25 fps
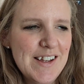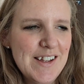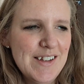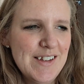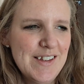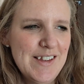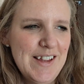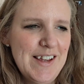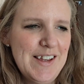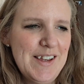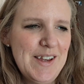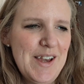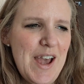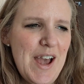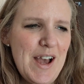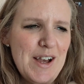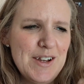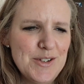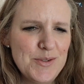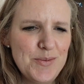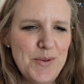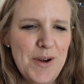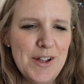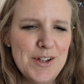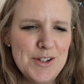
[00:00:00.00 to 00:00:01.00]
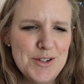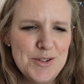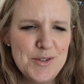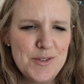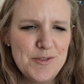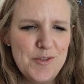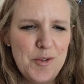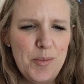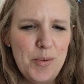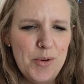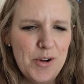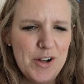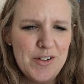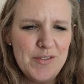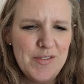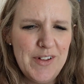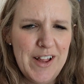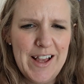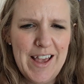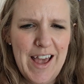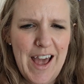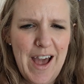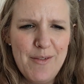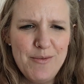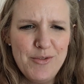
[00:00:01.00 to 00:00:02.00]
like, as well as sort of a book of
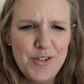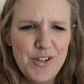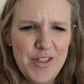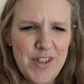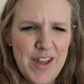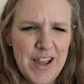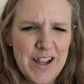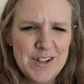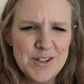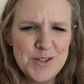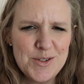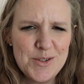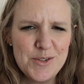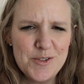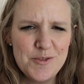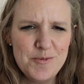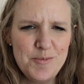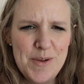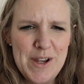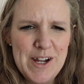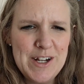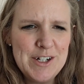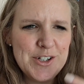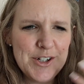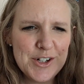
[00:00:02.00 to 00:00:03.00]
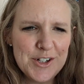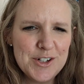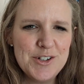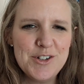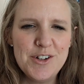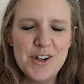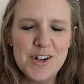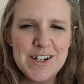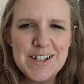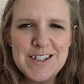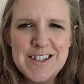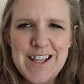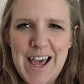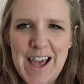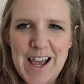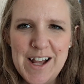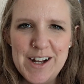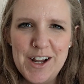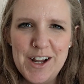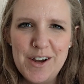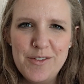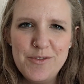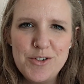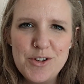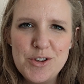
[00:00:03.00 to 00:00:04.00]
like everything sort of being turned on its head
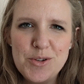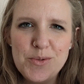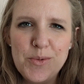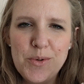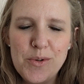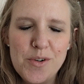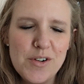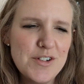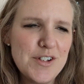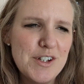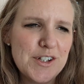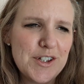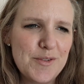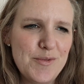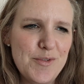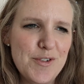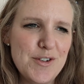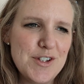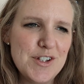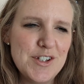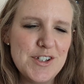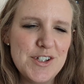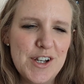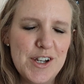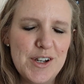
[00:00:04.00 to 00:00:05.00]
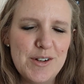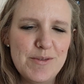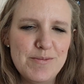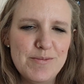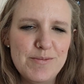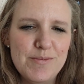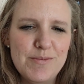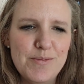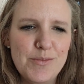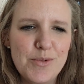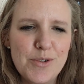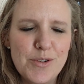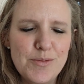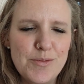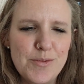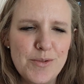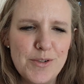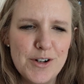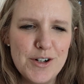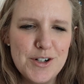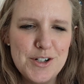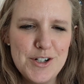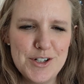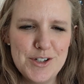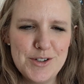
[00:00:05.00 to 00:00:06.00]
after the wars, like the First and Second World
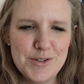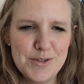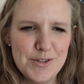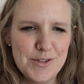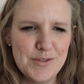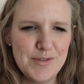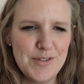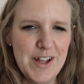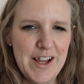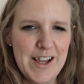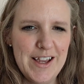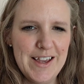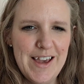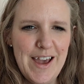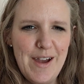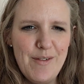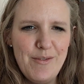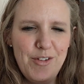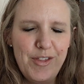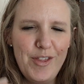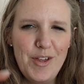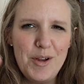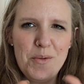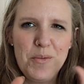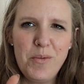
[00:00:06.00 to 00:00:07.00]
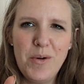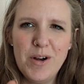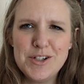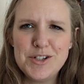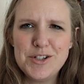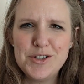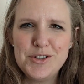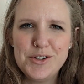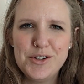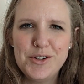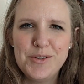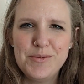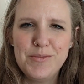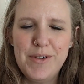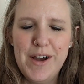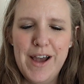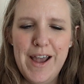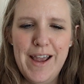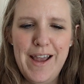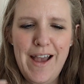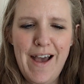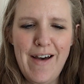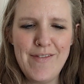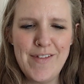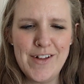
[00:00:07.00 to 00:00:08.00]
War, just sort of like everything was a certain
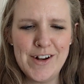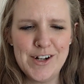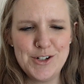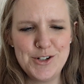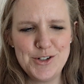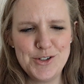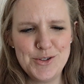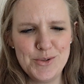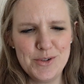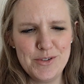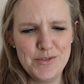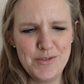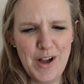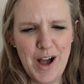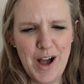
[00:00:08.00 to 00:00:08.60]
way and then it just sort of